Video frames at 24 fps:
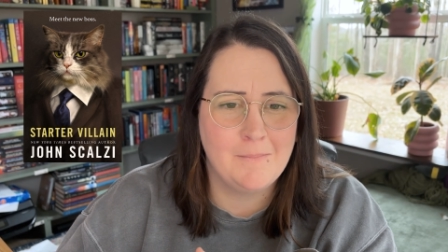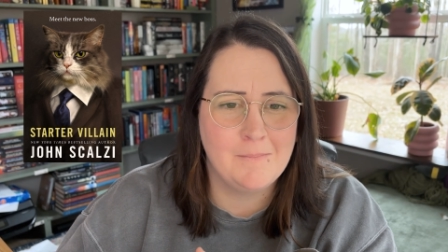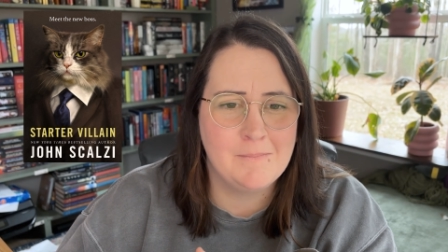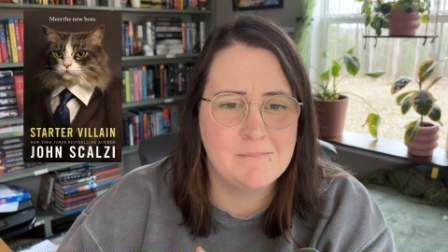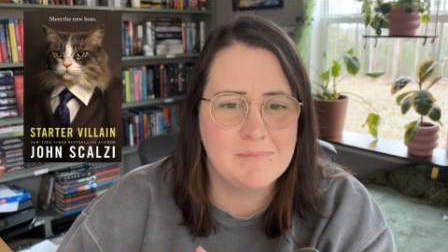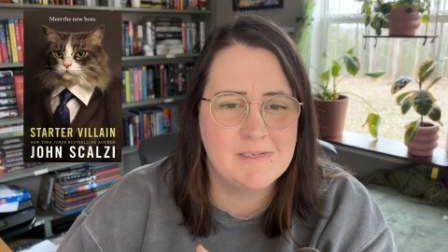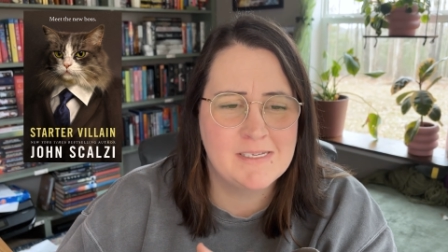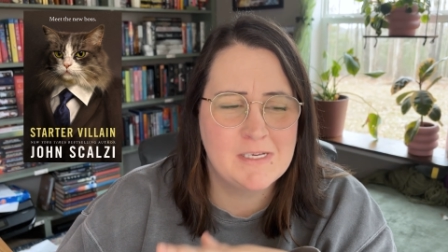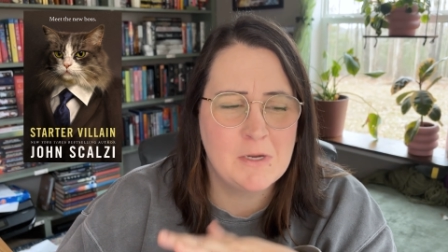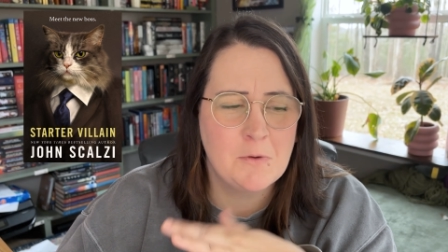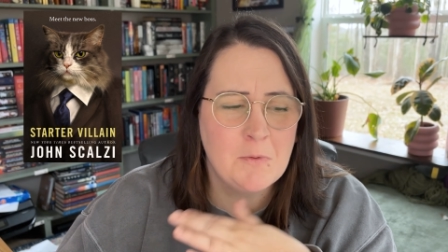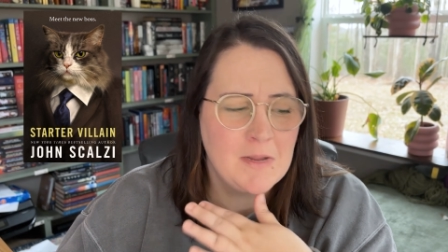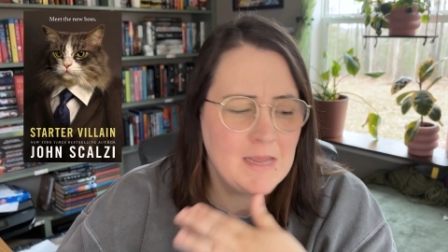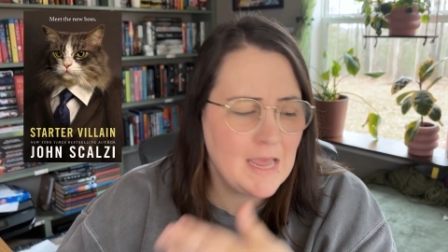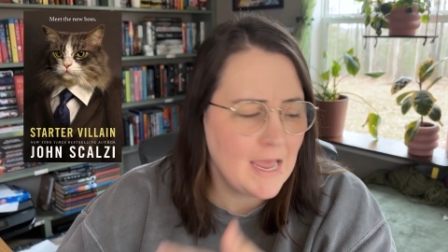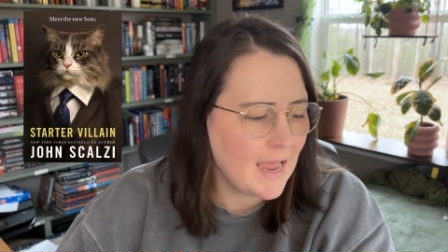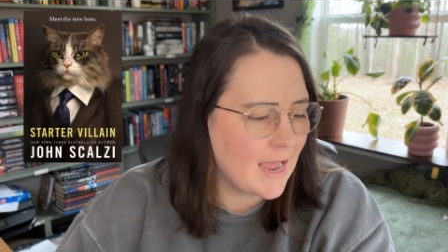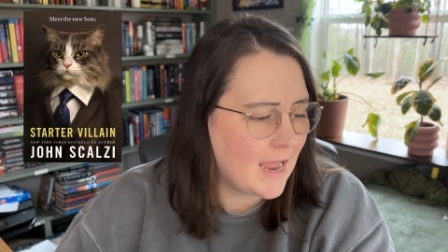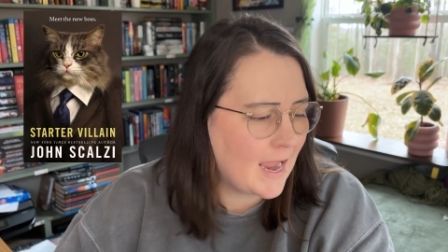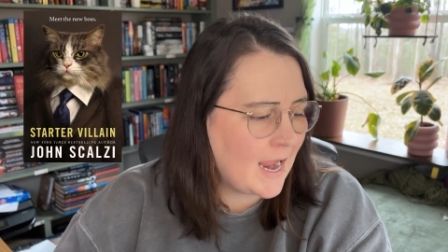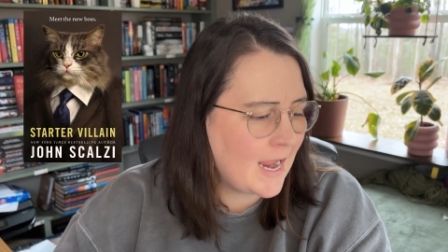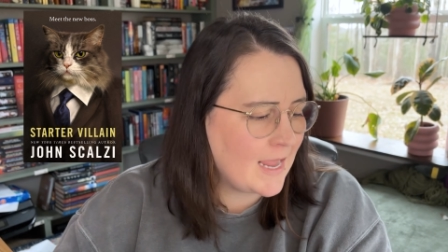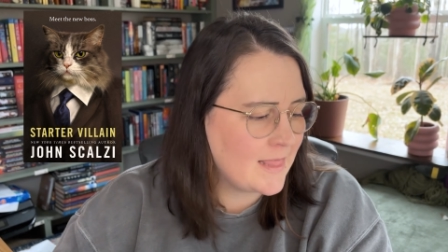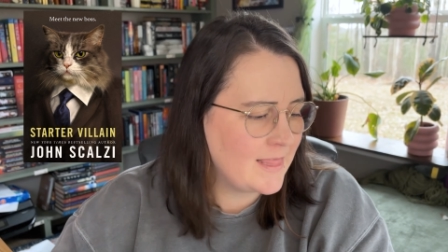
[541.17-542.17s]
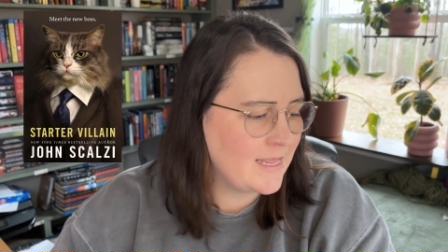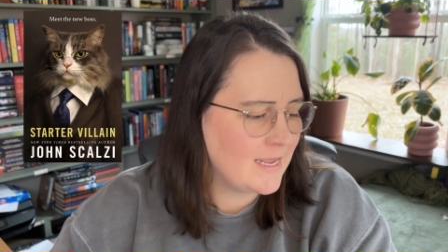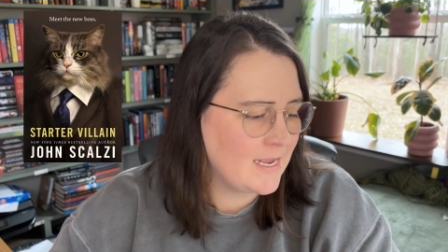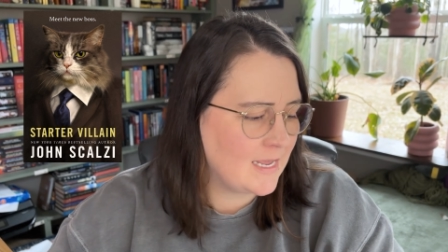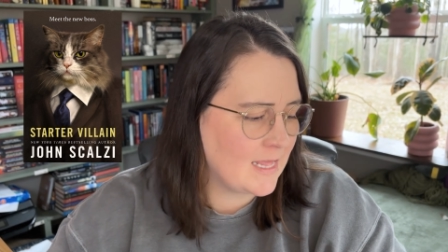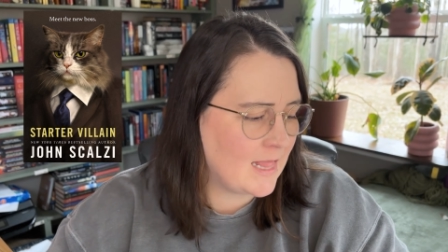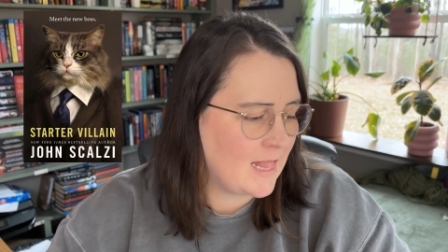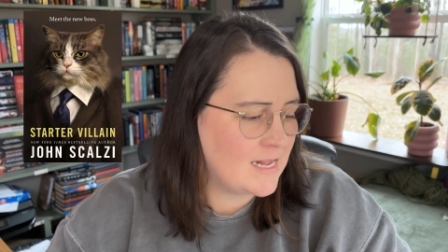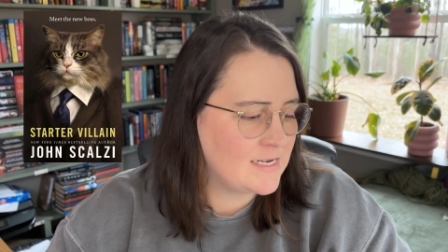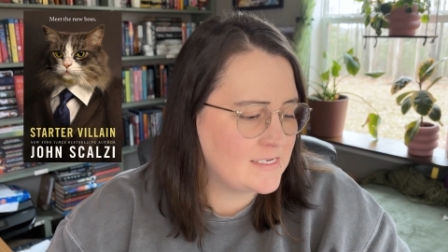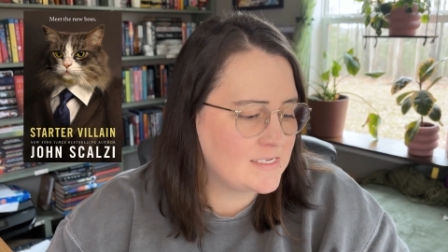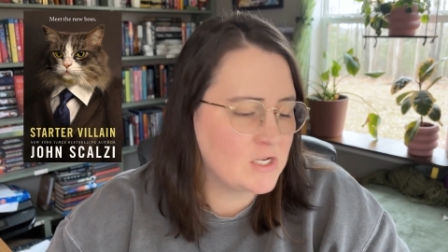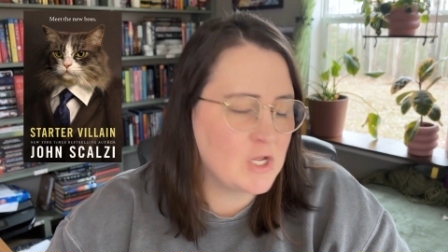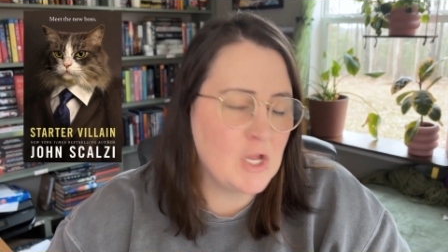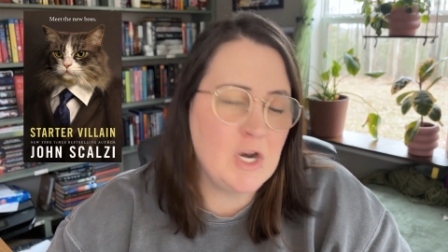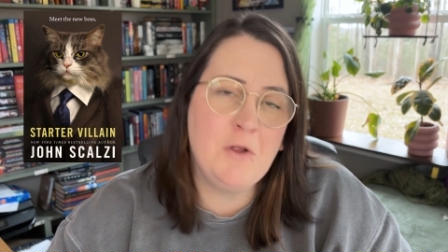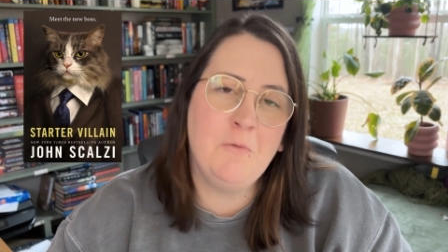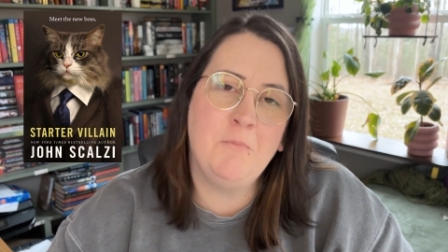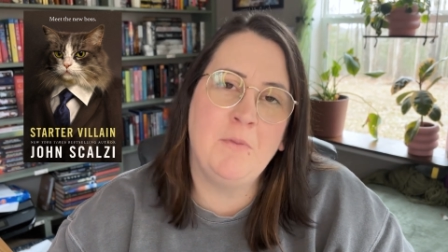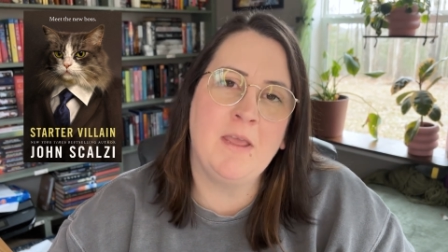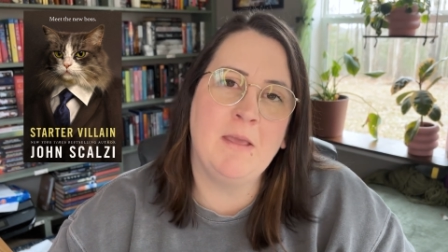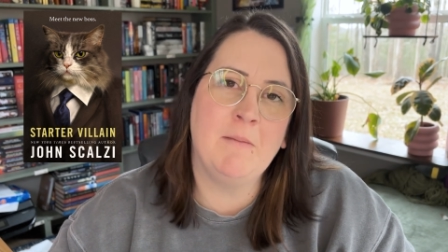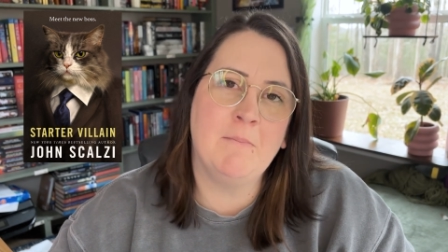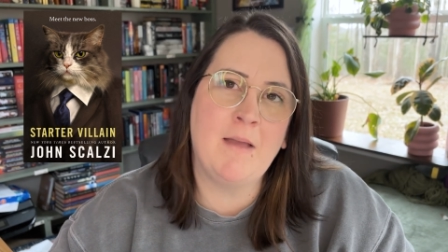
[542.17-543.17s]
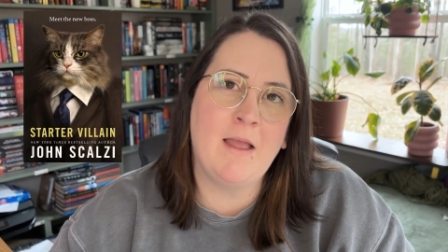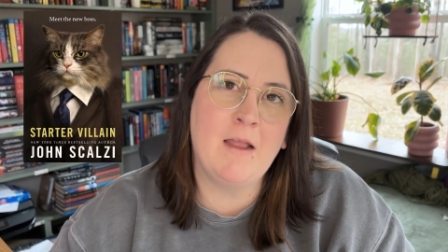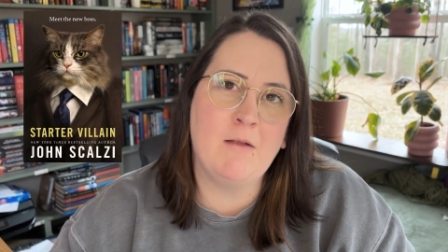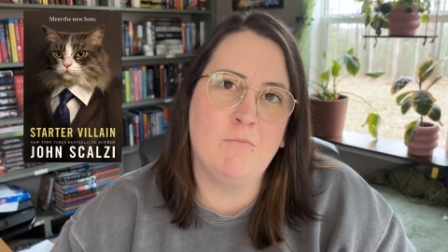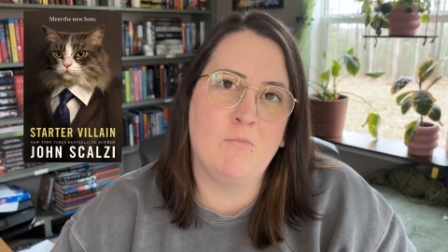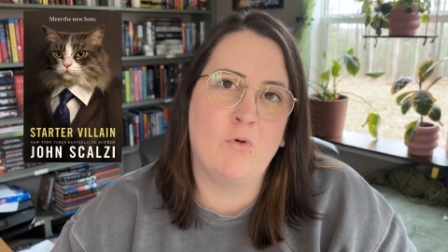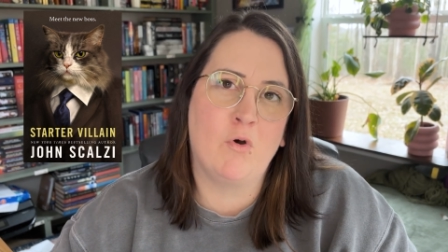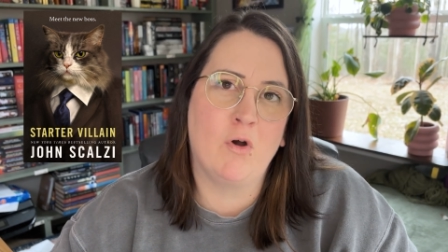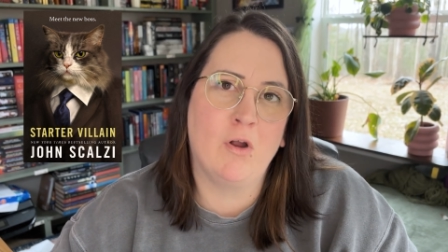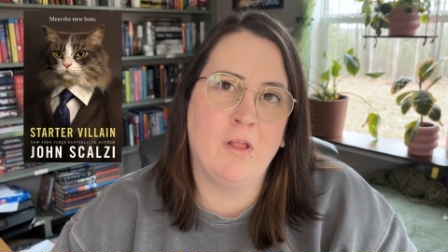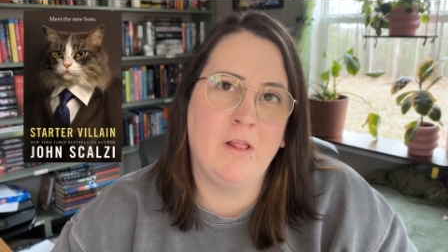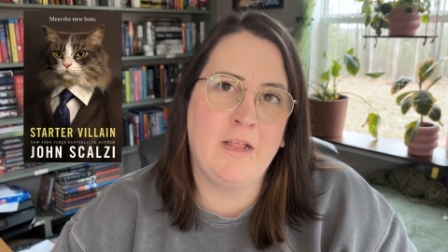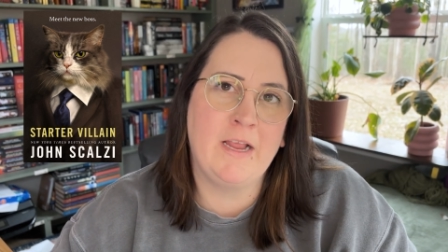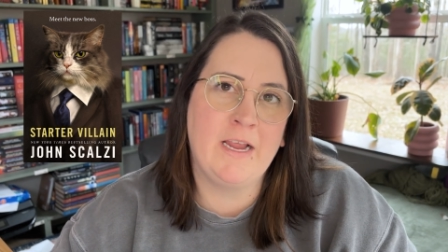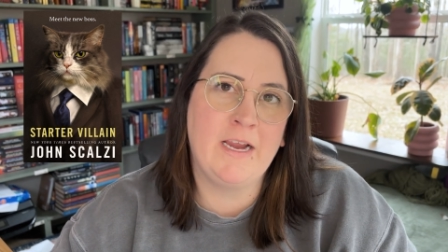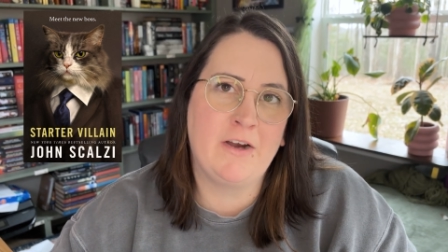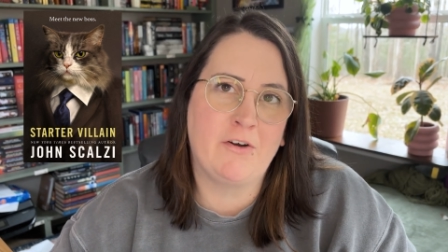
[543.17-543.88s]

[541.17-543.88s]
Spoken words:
So yeah, I think that's going to be my morally